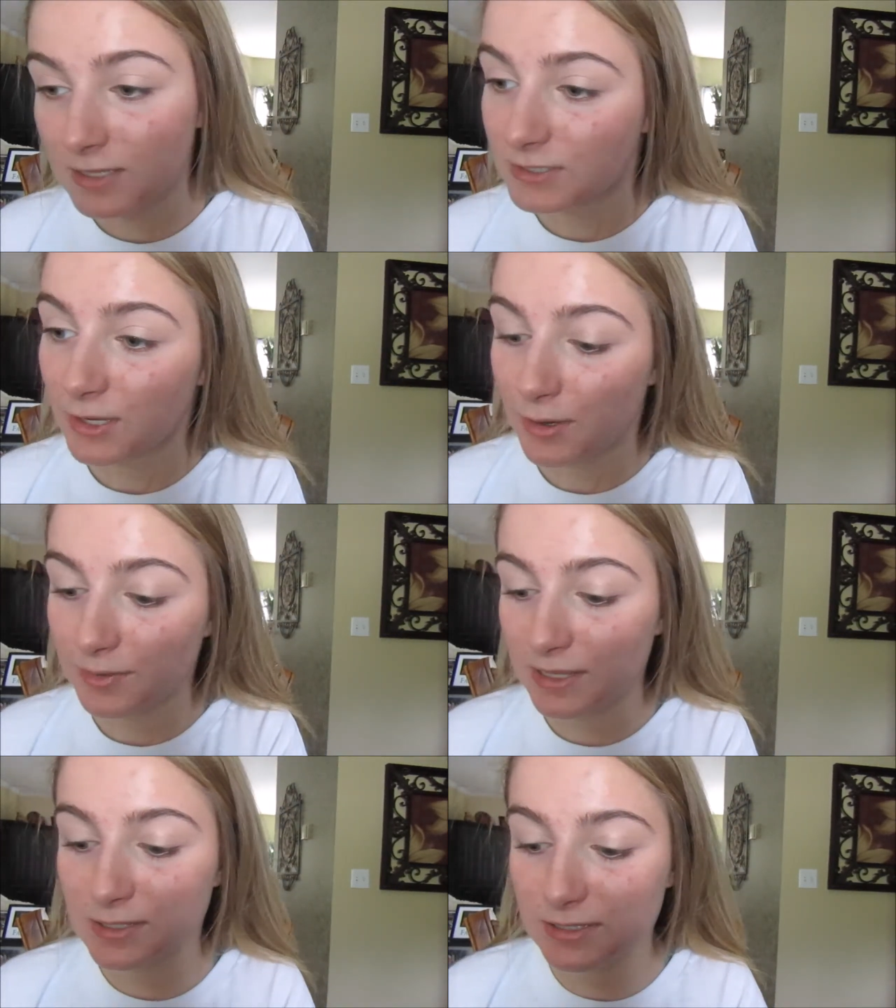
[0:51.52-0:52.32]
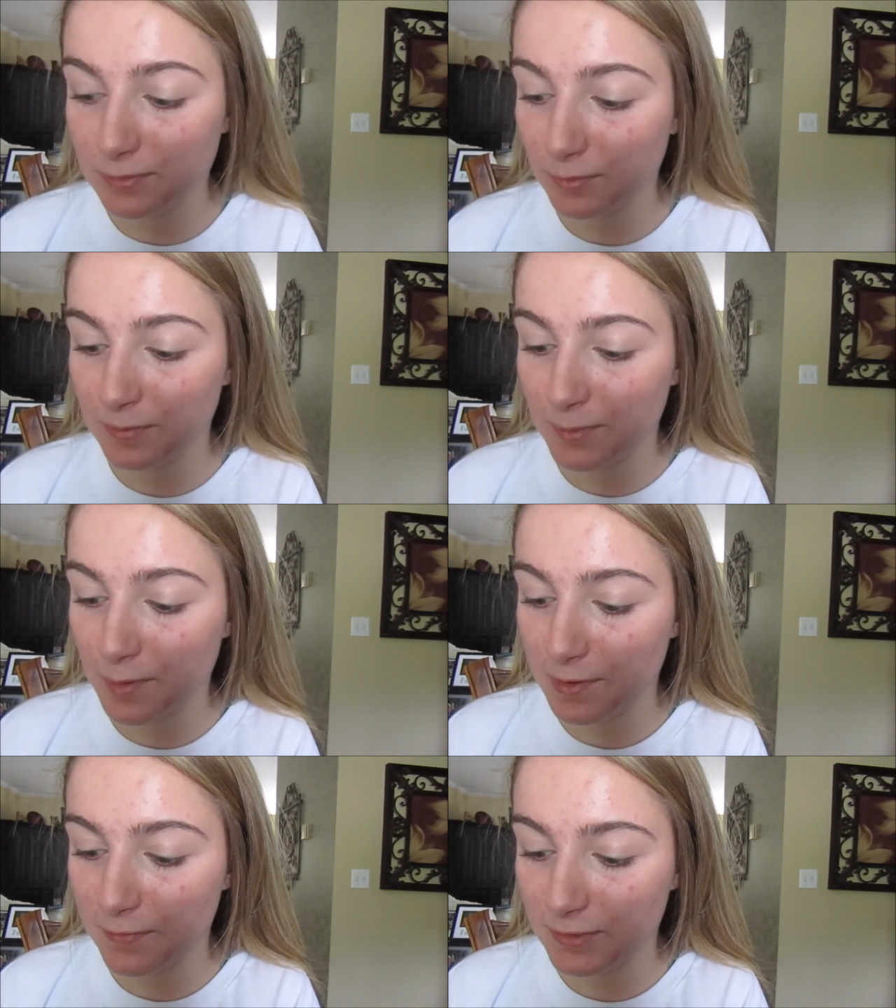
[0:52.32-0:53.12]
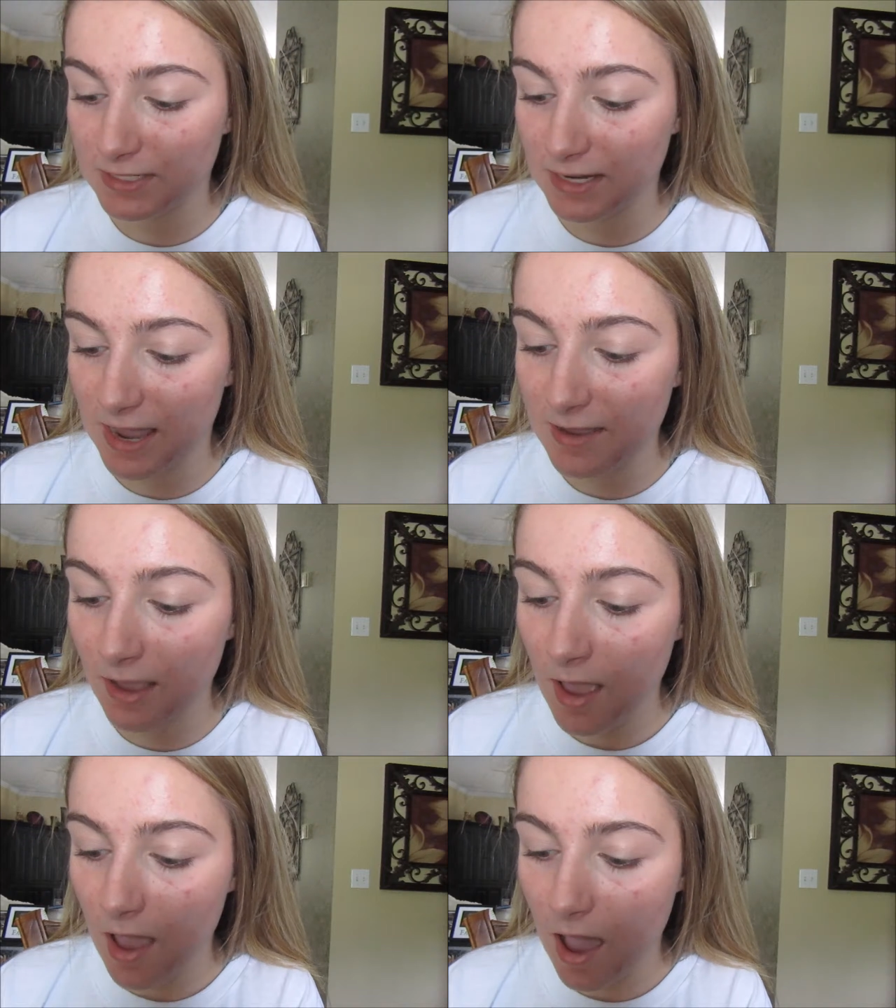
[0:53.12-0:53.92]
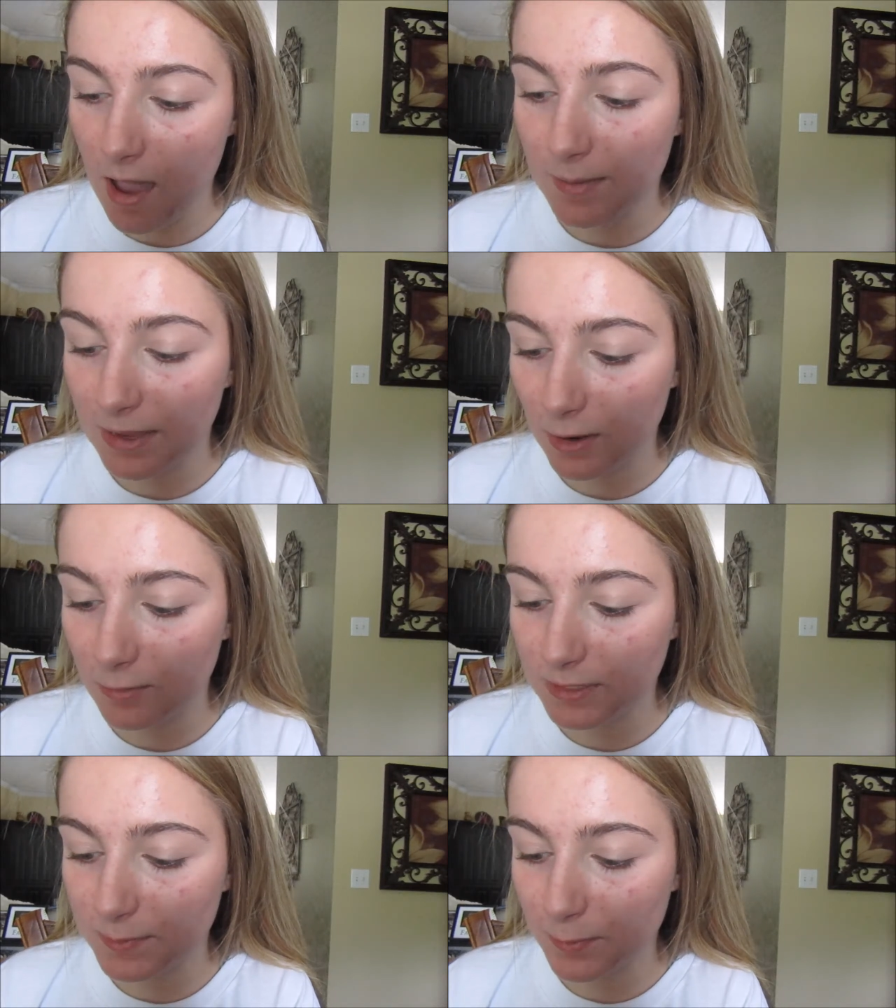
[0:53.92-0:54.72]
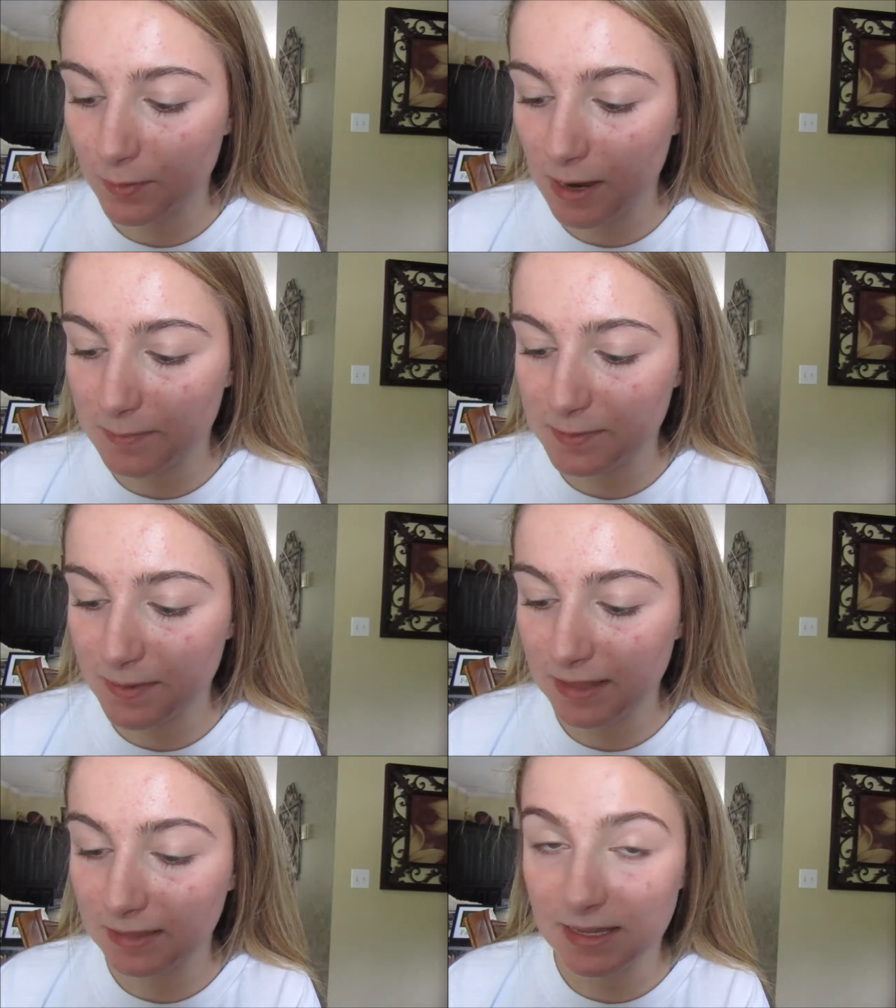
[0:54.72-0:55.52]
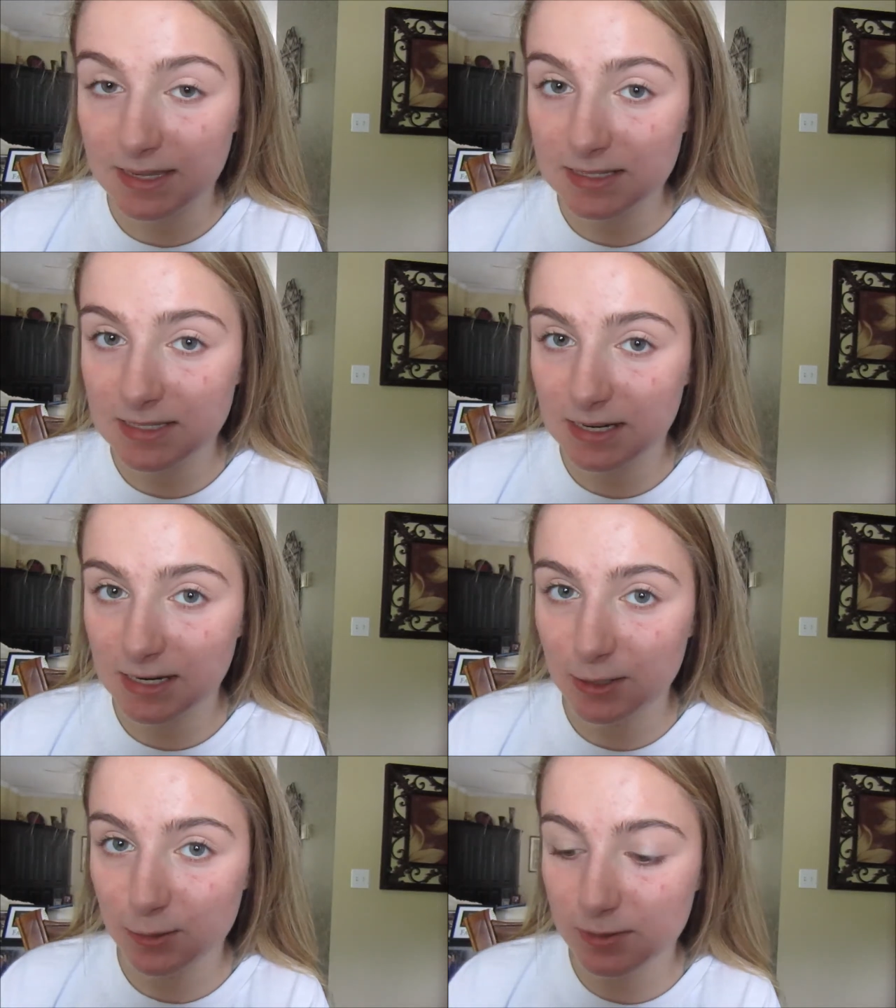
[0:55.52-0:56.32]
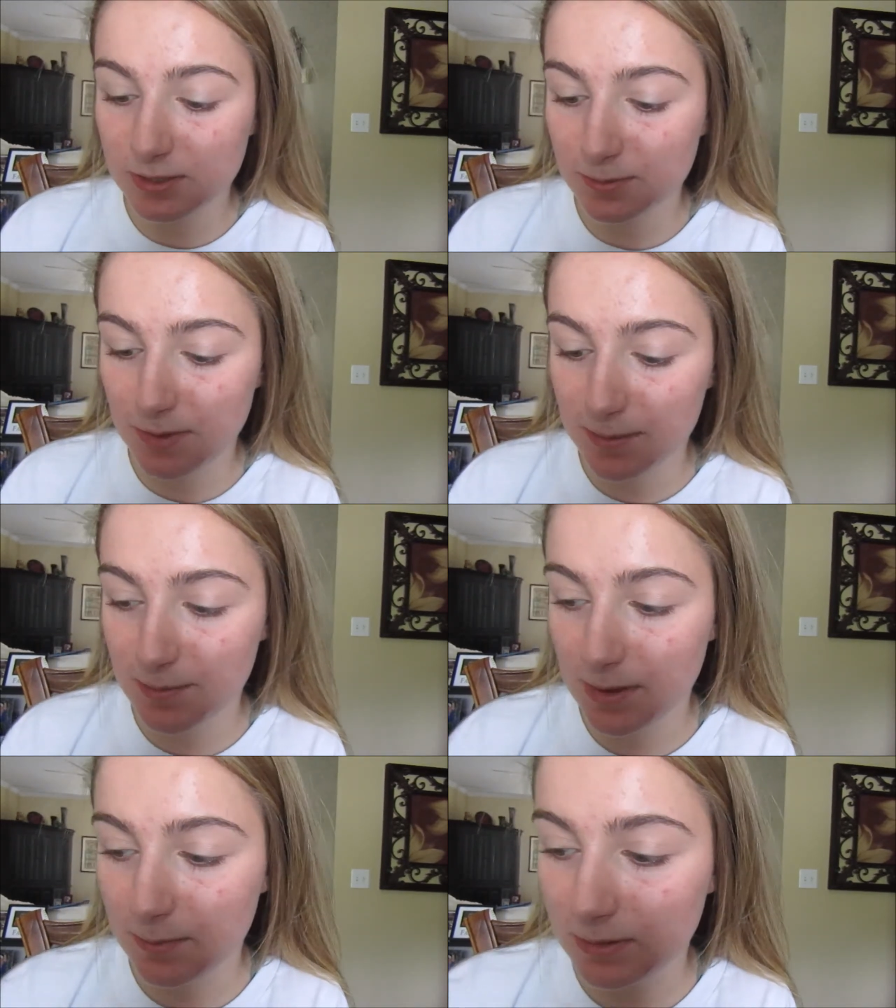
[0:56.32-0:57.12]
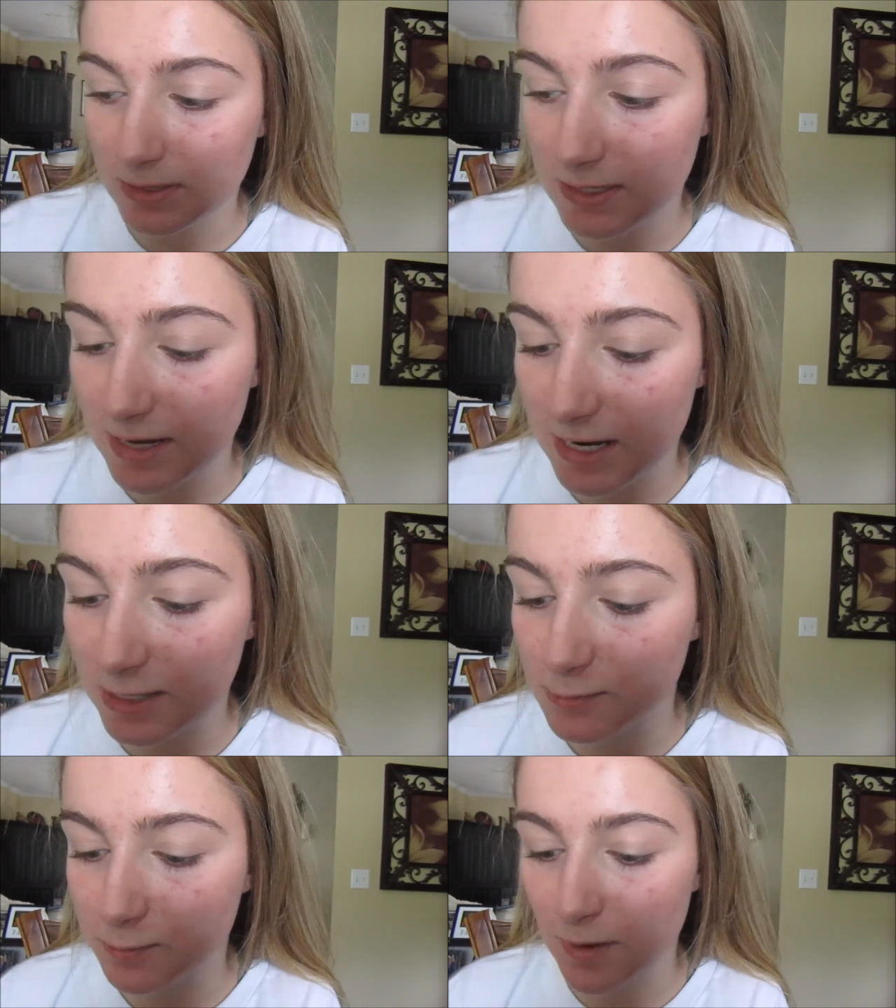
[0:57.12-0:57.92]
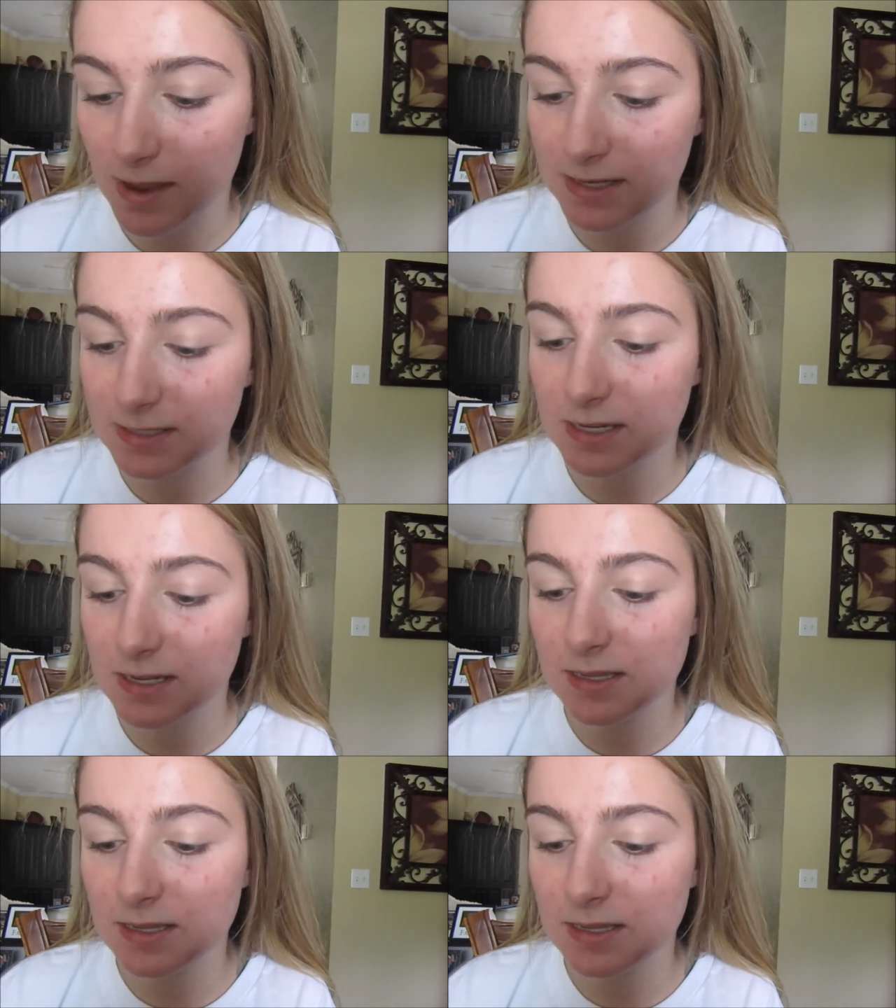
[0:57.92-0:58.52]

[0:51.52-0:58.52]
So that's what I'm going for today. I already primed my lids and I used my Maybelline Age Rewind